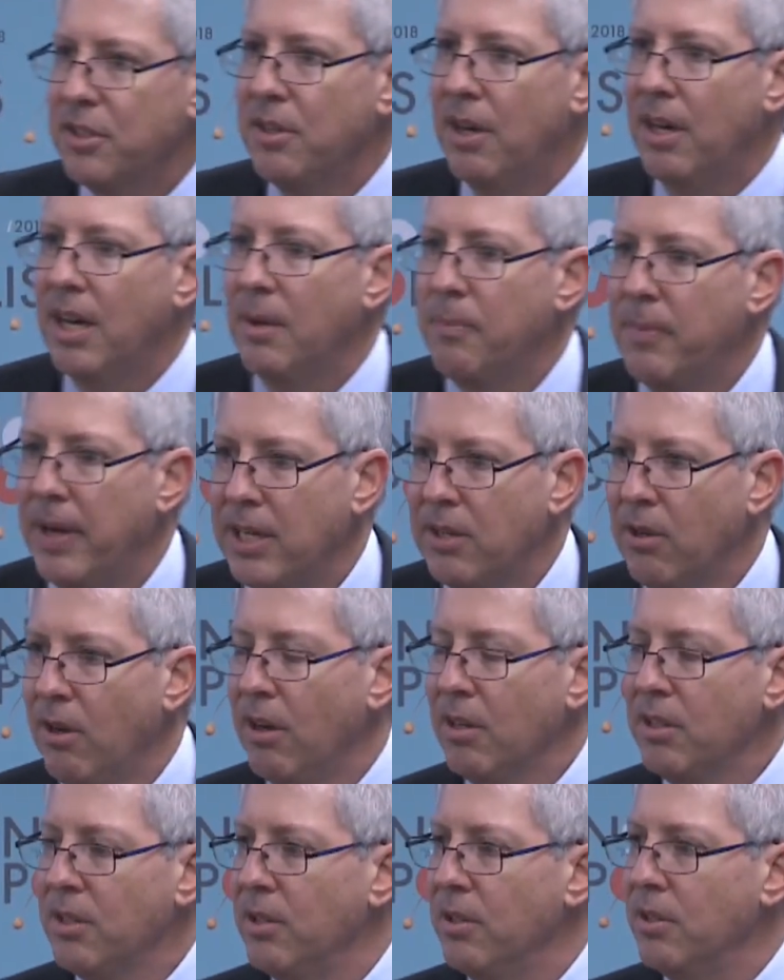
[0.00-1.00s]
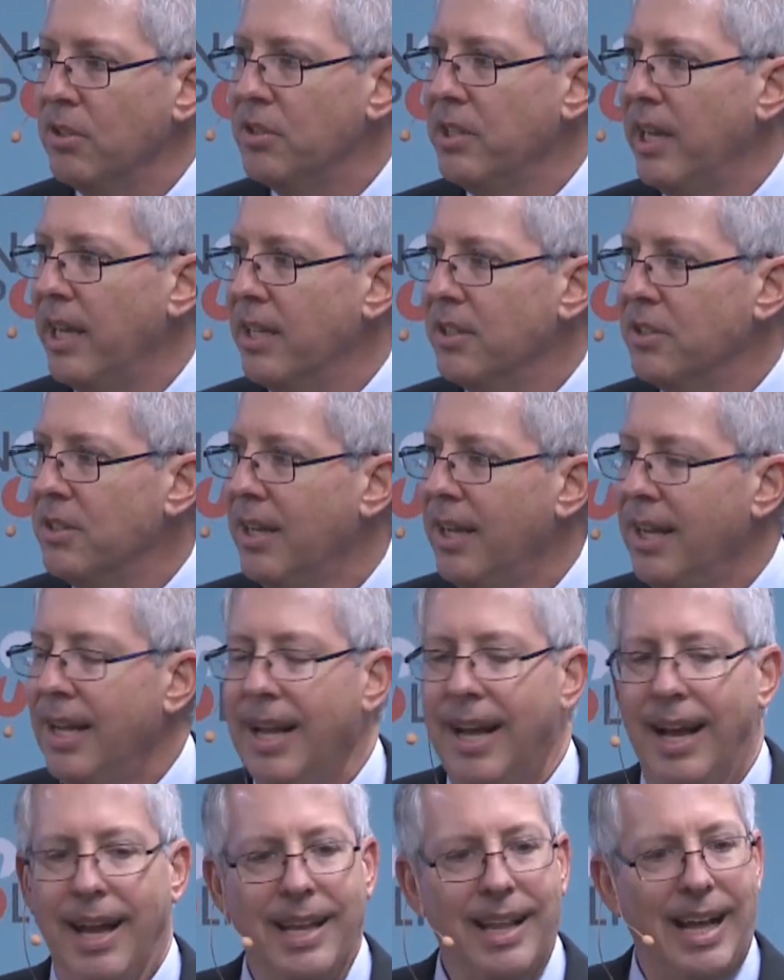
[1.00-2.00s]
startup I talk to says,
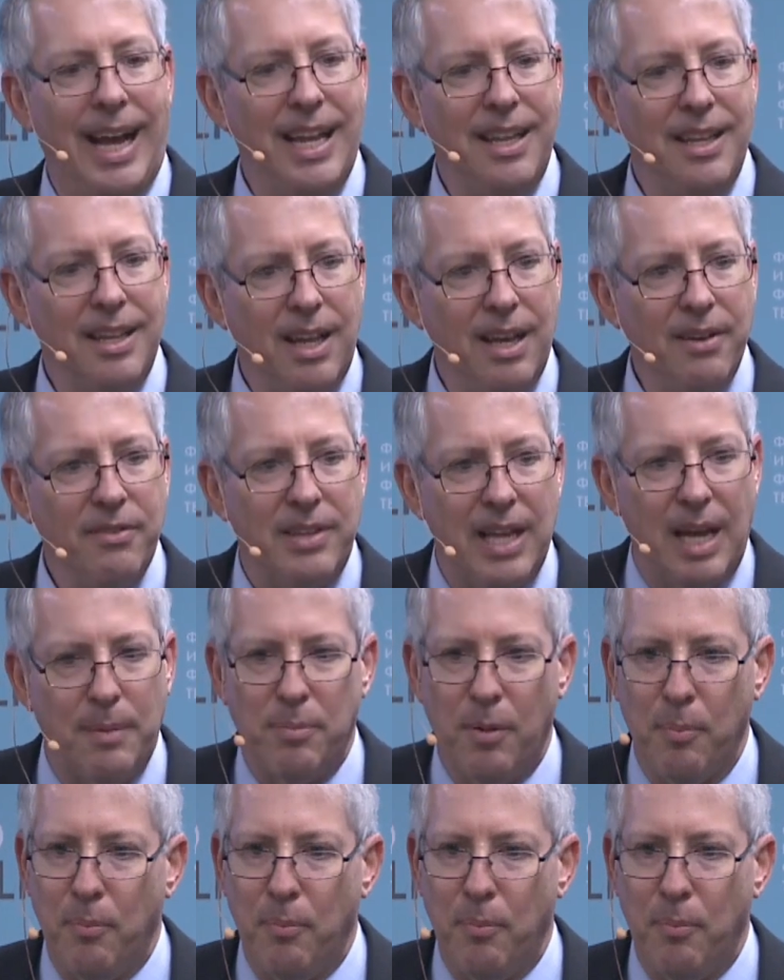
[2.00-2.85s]
I love that,